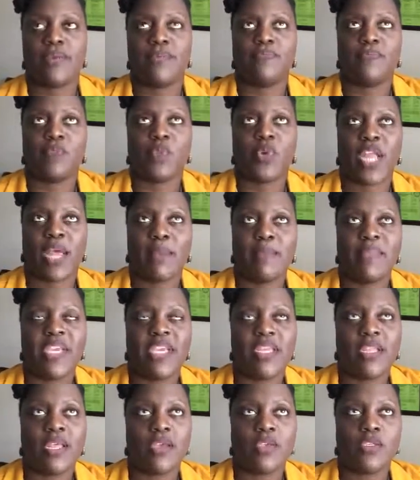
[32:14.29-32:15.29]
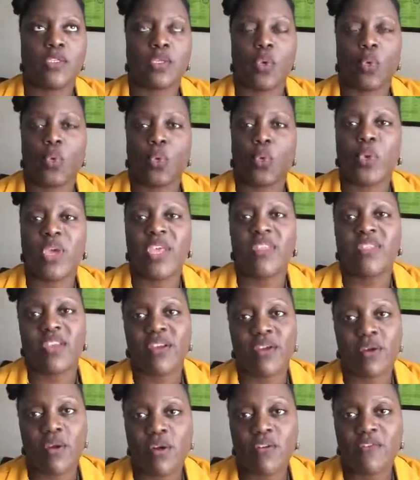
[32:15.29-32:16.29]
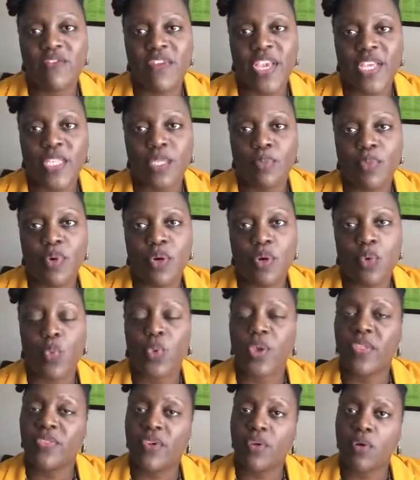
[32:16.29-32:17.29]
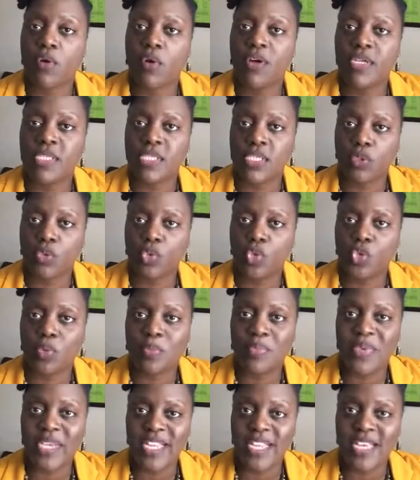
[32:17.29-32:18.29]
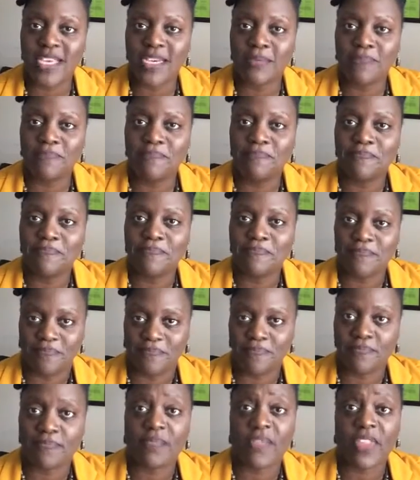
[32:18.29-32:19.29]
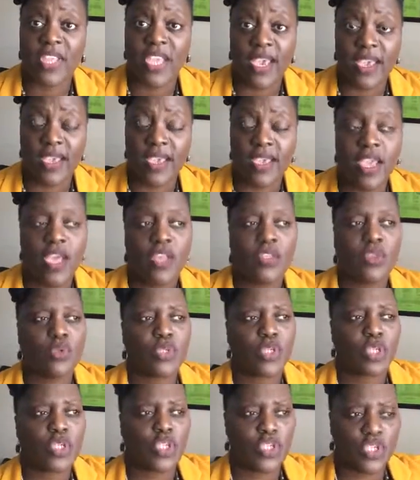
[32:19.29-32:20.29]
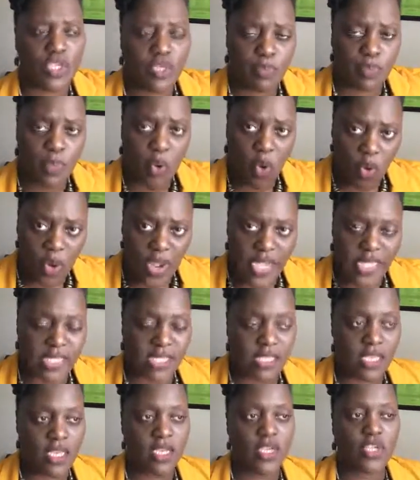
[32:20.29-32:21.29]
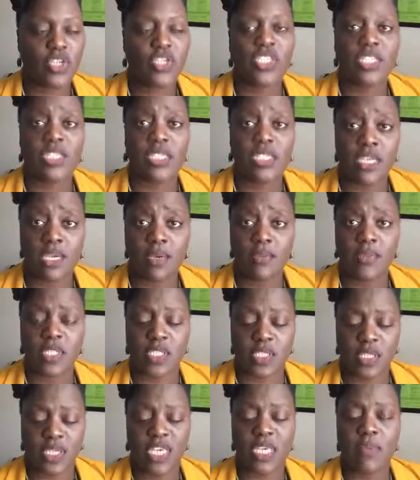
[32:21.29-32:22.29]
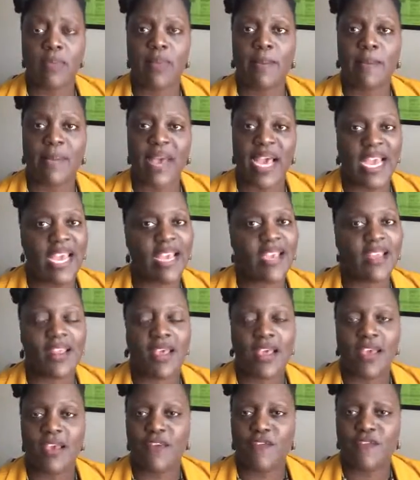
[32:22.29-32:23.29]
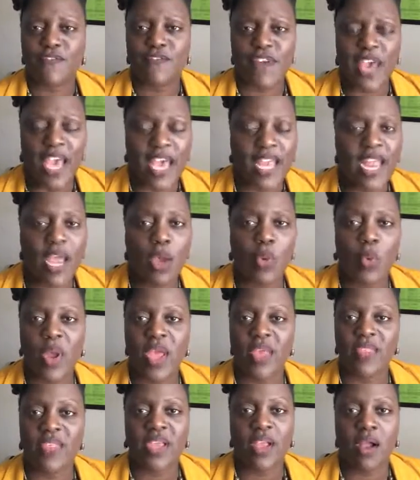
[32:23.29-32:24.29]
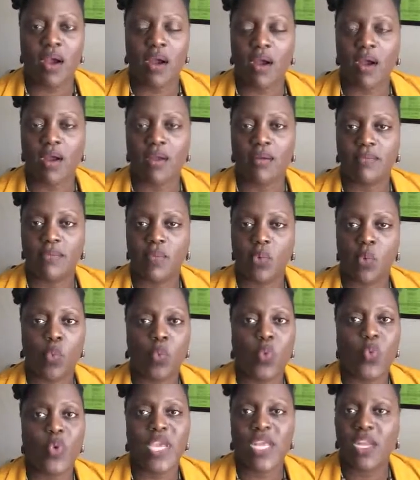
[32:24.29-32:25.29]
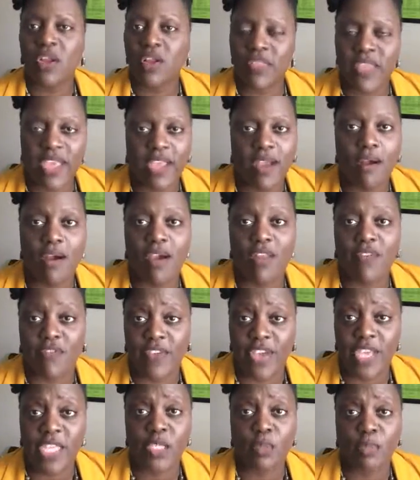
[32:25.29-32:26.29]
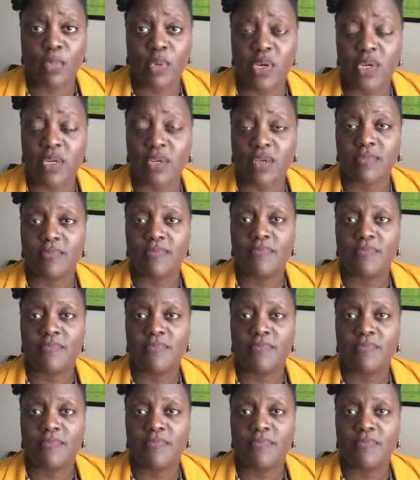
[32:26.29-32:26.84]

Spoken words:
What I mean is when they're on Facebook, when they're on social media. Okay, those are good points, good tips to keep in mind. Find out where they are. When are they on Facebook?